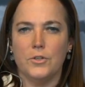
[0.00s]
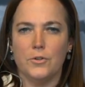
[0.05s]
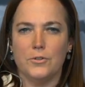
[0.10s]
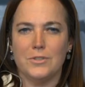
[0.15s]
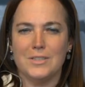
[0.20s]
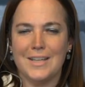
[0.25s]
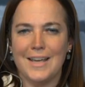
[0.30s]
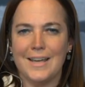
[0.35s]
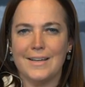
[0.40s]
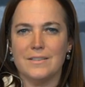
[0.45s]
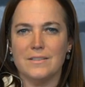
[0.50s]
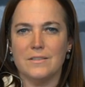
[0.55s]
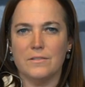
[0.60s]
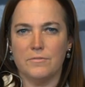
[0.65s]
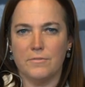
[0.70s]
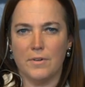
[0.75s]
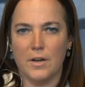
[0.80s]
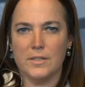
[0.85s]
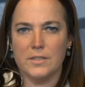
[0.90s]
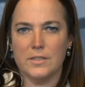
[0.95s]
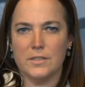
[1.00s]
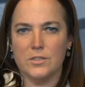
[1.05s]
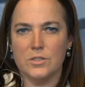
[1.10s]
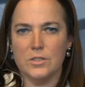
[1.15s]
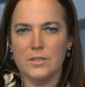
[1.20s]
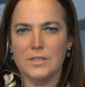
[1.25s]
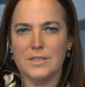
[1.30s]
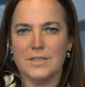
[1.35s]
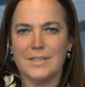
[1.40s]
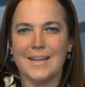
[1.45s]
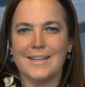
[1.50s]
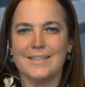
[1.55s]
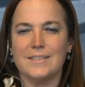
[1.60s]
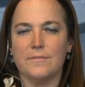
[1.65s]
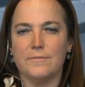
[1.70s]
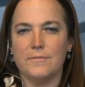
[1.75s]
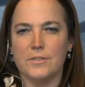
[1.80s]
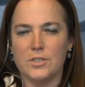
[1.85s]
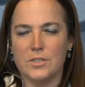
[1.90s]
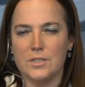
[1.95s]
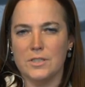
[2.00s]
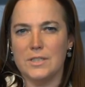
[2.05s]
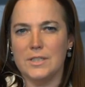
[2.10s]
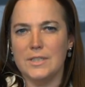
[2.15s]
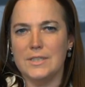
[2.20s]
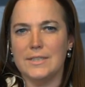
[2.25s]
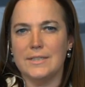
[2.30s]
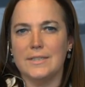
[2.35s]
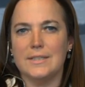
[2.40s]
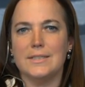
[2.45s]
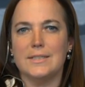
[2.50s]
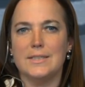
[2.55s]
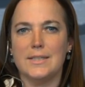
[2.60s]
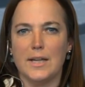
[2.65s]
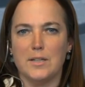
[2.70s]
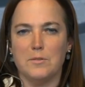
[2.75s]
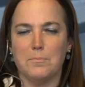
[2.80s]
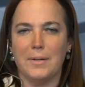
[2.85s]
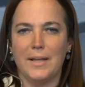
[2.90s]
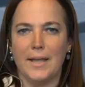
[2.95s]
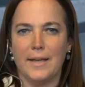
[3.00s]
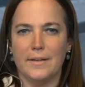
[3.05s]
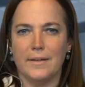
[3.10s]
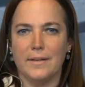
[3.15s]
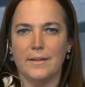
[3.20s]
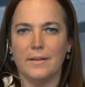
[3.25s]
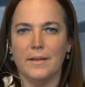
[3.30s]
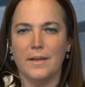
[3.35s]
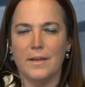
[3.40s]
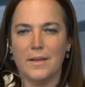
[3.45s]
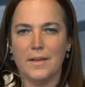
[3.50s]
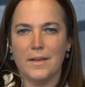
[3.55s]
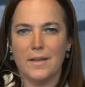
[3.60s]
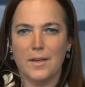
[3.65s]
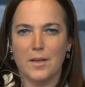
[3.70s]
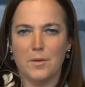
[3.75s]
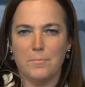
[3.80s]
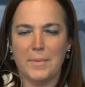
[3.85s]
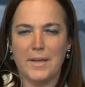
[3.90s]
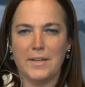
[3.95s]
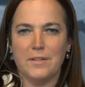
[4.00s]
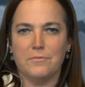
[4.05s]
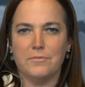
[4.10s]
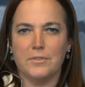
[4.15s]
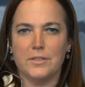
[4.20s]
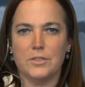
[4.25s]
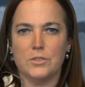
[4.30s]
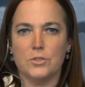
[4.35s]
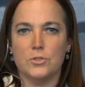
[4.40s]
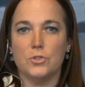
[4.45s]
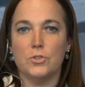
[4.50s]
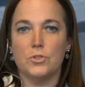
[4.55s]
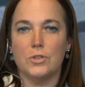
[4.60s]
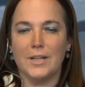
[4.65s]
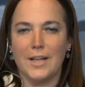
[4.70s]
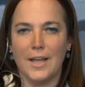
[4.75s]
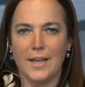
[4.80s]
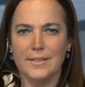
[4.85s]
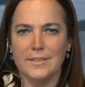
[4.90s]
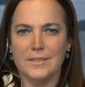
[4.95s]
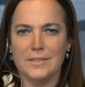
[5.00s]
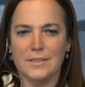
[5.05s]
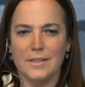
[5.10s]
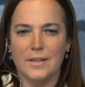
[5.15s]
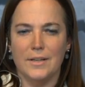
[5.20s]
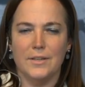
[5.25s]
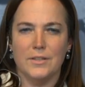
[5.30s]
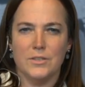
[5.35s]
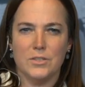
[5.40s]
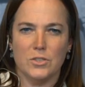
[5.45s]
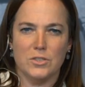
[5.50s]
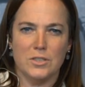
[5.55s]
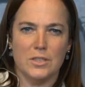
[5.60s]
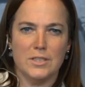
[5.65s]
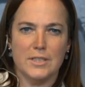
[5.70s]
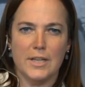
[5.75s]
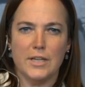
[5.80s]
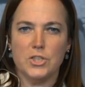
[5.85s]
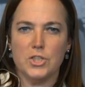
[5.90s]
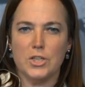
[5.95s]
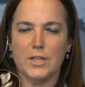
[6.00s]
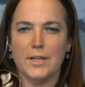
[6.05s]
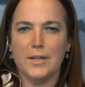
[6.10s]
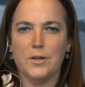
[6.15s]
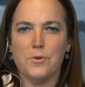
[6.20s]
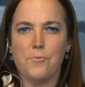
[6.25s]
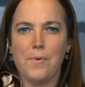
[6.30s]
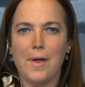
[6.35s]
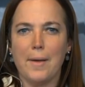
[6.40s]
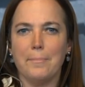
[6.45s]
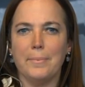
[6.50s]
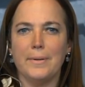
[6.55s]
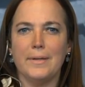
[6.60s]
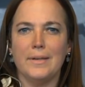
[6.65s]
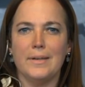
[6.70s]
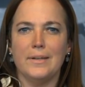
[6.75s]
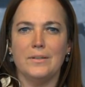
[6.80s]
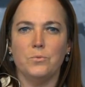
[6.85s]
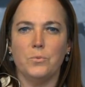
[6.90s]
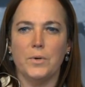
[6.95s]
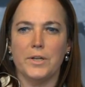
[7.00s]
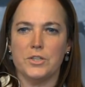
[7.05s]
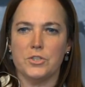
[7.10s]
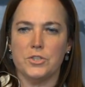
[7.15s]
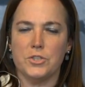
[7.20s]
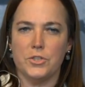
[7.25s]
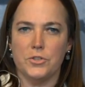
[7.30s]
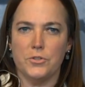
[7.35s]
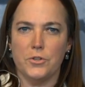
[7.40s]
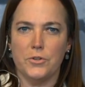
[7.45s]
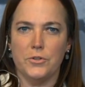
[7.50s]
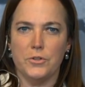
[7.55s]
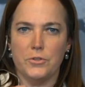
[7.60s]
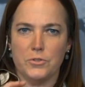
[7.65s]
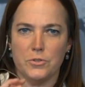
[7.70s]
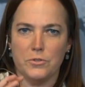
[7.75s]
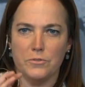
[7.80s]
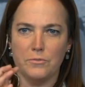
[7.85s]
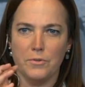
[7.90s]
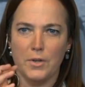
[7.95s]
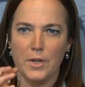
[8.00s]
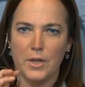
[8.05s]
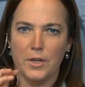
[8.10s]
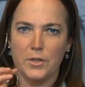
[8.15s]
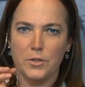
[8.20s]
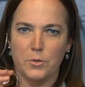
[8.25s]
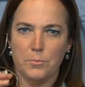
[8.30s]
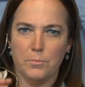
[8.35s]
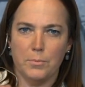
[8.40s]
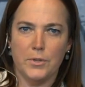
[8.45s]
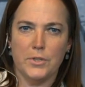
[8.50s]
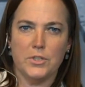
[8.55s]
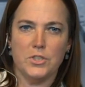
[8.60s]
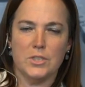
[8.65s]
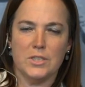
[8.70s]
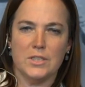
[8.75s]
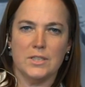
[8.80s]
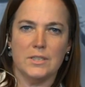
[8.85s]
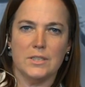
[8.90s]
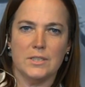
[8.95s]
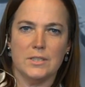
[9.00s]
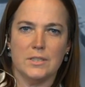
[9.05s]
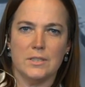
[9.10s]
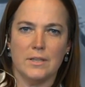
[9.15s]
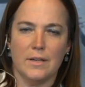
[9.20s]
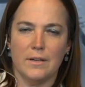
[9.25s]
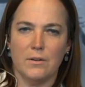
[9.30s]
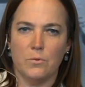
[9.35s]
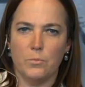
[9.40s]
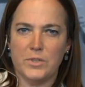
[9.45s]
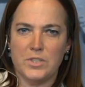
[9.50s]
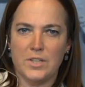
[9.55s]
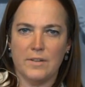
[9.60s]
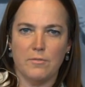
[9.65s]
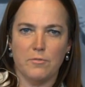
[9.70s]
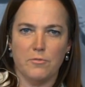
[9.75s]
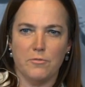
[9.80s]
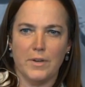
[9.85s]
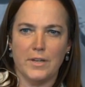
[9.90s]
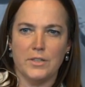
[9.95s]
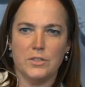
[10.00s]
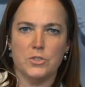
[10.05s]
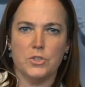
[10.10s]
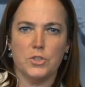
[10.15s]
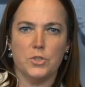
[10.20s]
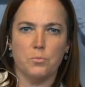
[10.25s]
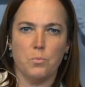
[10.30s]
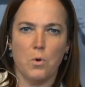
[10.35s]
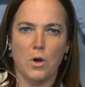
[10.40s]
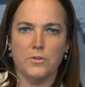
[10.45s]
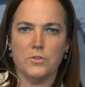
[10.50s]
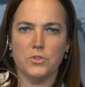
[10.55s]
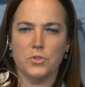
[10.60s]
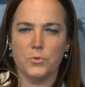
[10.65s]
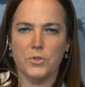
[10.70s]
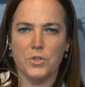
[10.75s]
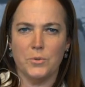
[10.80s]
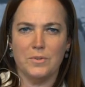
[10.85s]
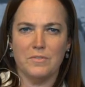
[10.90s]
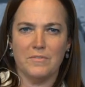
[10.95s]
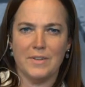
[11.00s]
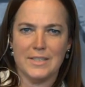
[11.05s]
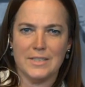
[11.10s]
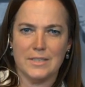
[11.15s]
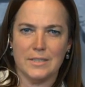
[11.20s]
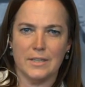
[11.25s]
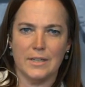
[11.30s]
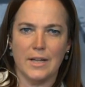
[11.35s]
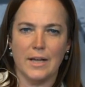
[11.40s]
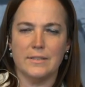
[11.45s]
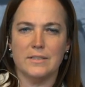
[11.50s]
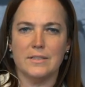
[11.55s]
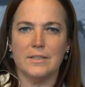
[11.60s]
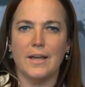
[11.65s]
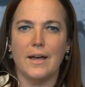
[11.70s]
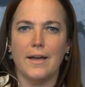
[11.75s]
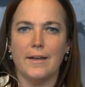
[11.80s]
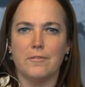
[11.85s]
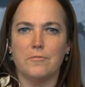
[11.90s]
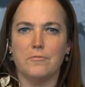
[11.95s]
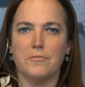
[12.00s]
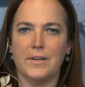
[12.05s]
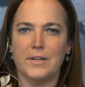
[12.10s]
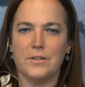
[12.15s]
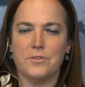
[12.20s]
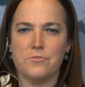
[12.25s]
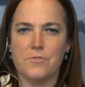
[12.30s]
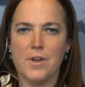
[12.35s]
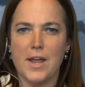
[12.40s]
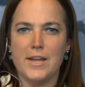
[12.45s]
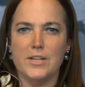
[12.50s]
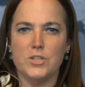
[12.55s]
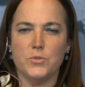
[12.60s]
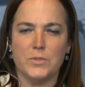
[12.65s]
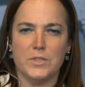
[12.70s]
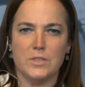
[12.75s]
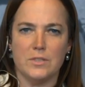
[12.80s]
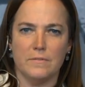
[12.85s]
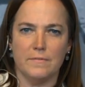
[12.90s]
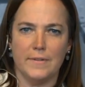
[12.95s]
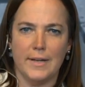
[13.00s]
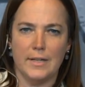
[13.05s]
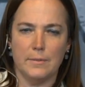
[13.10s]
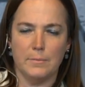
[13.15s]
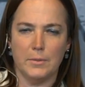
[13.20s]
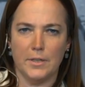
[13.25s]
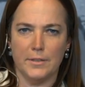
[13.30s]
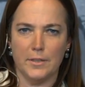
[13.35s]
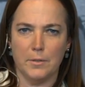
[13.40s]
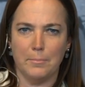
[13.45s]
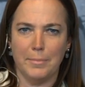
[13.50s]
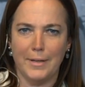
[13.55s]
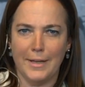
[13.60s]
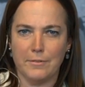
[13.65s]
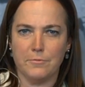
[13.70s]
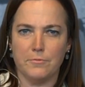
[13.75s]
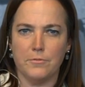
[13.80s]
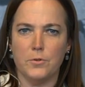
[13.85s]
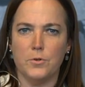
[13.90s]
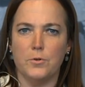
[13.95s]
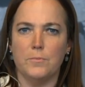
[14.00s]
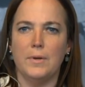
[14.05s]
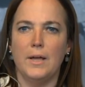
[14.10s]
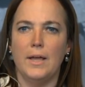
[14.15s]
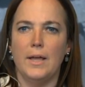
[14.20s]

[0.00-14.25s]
tax advantages, tax efficiencies, and estate planning benefits to clients. So it's essentially a wrapper in which, you purchase this whichever fund you want, or you invest in an underlying fund range, which is available on the platform,